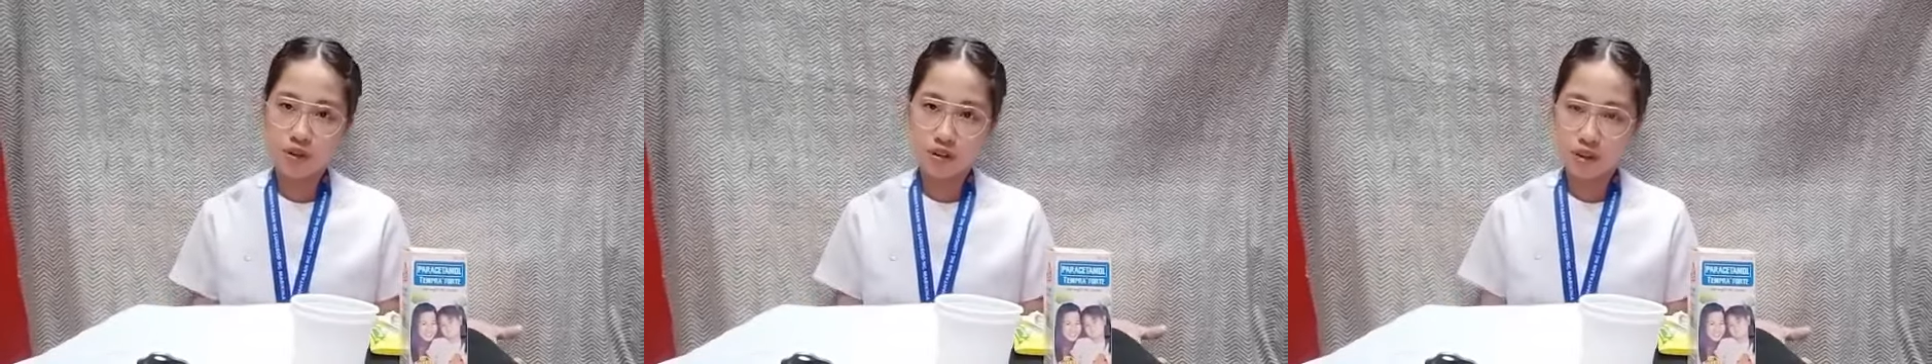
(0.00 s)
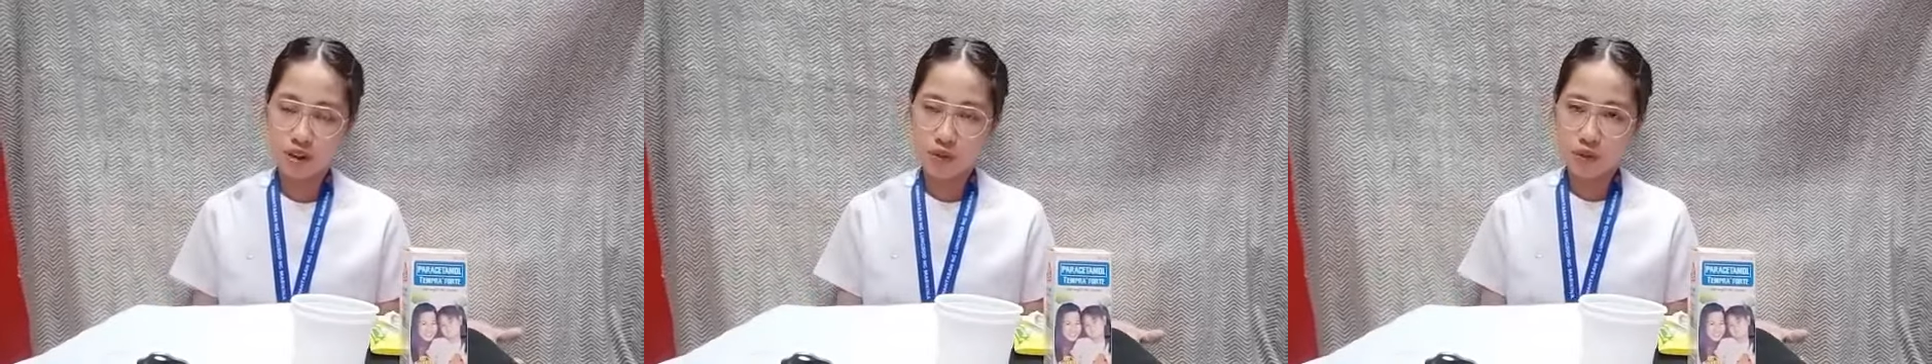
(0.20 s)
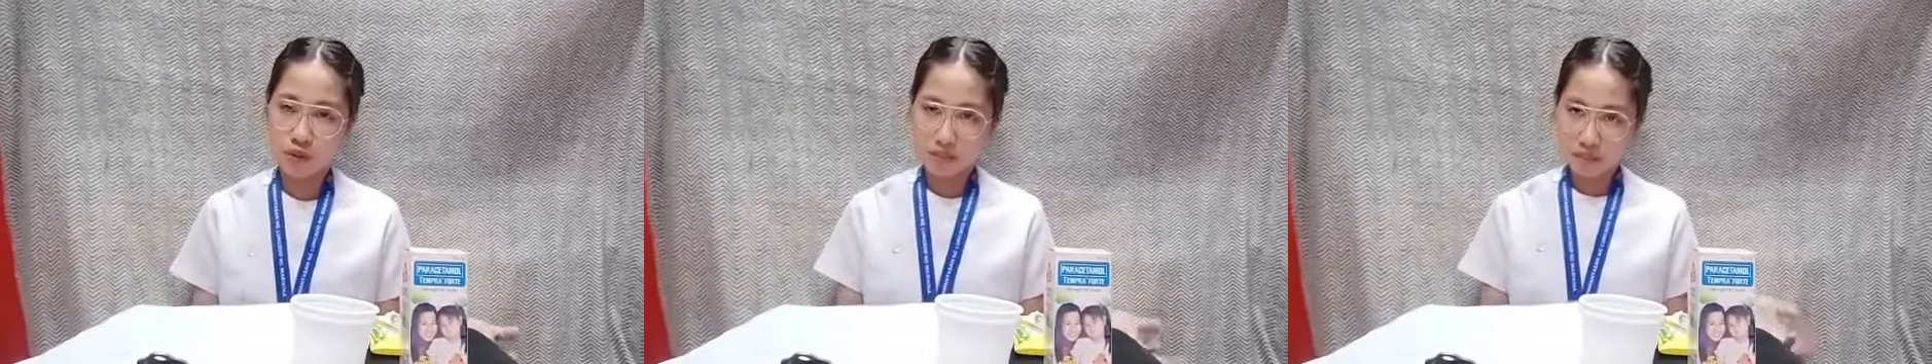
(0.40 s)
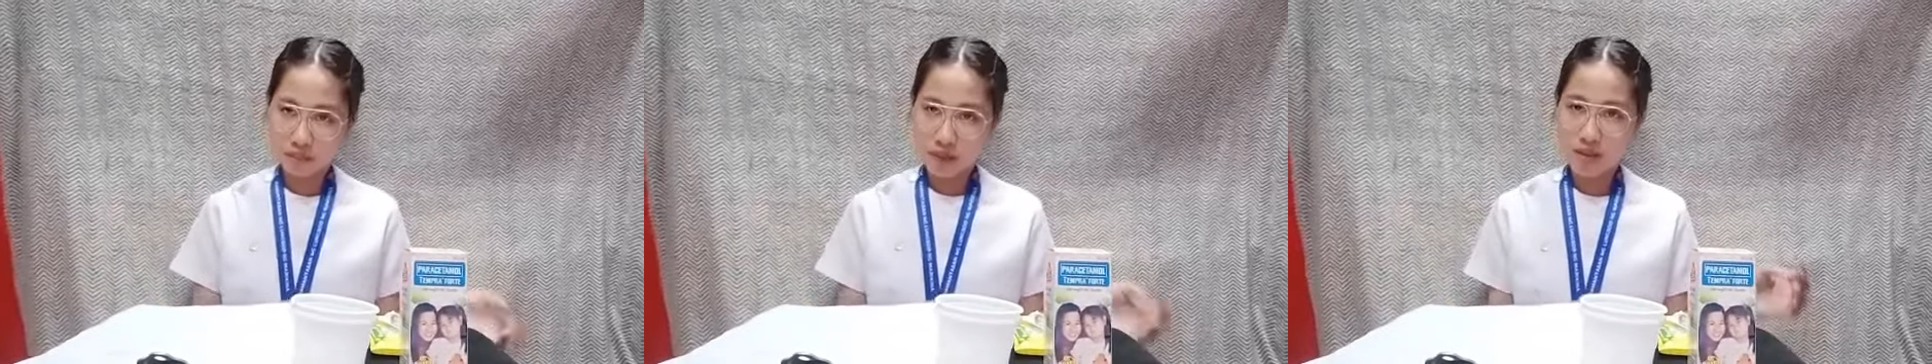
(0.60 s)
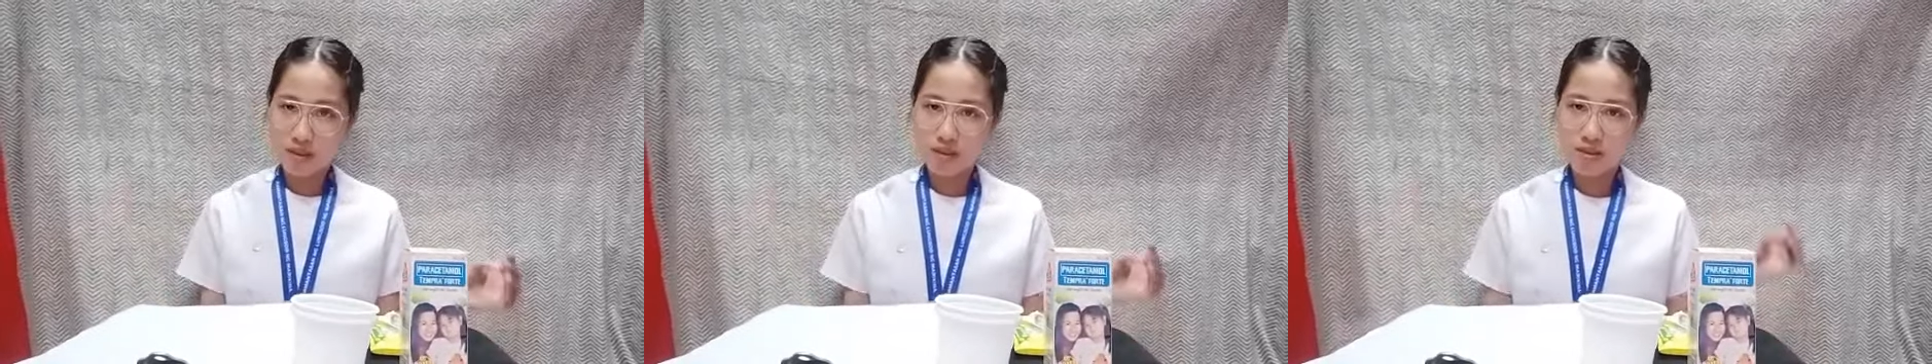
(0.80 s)
the
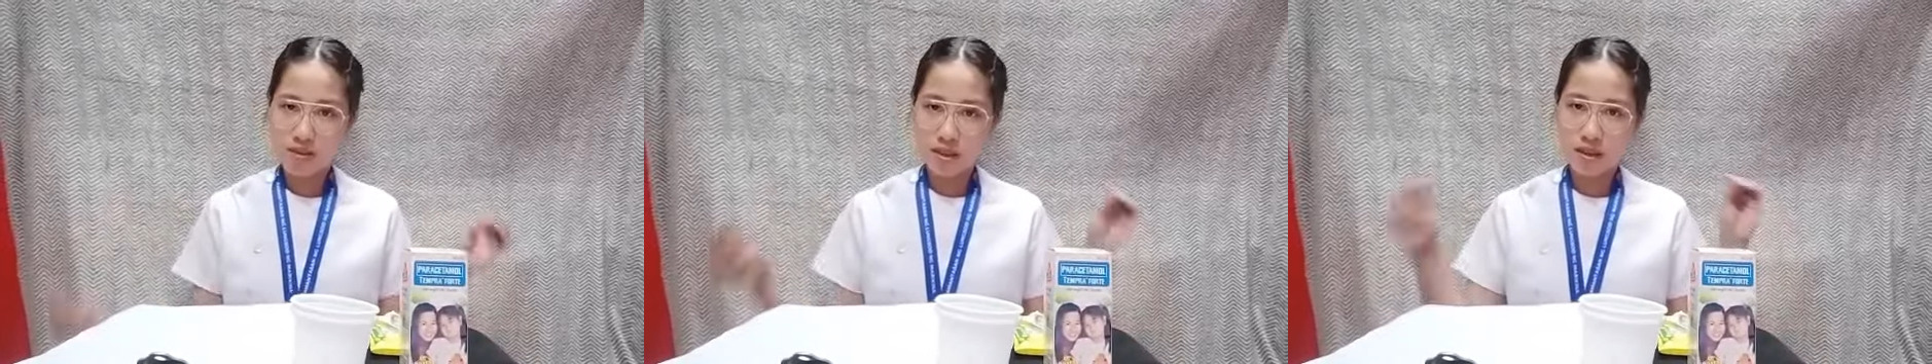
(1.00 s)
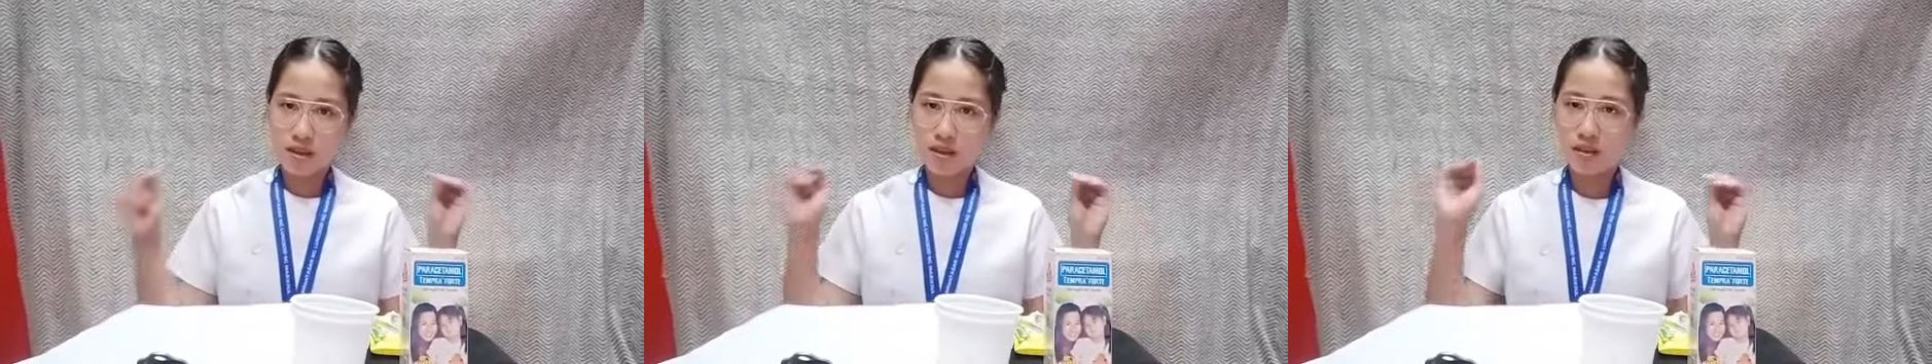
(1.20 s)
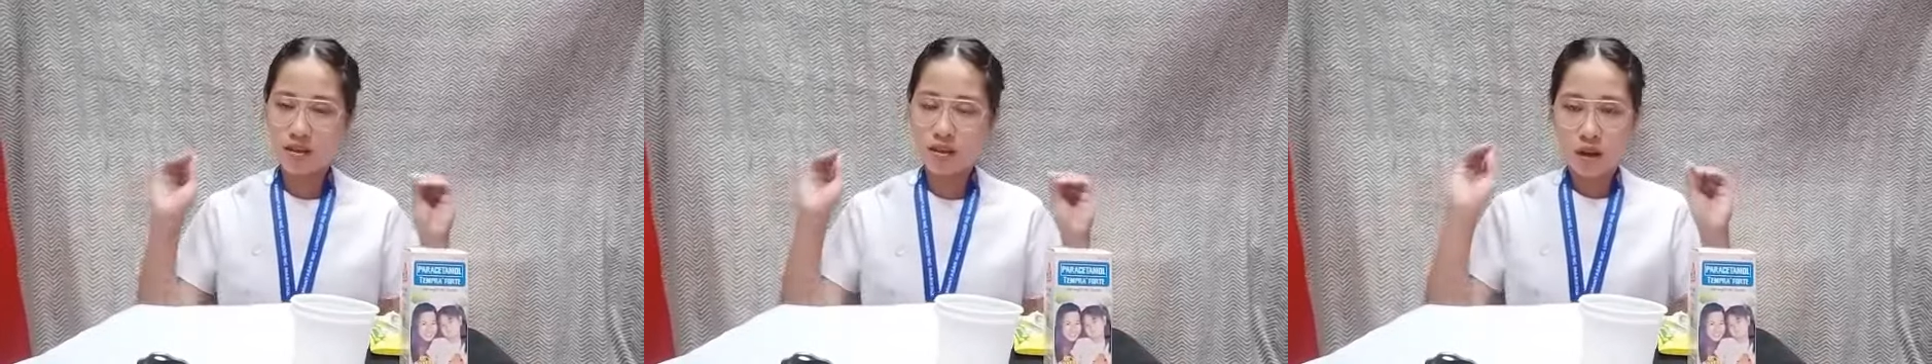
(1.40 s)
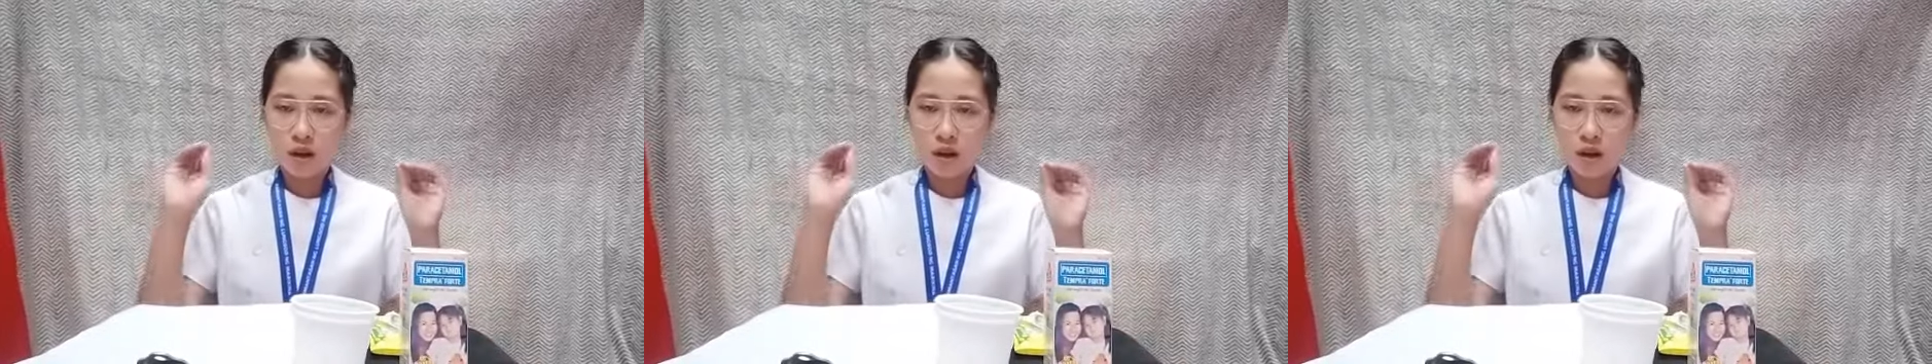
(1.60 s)
equipments and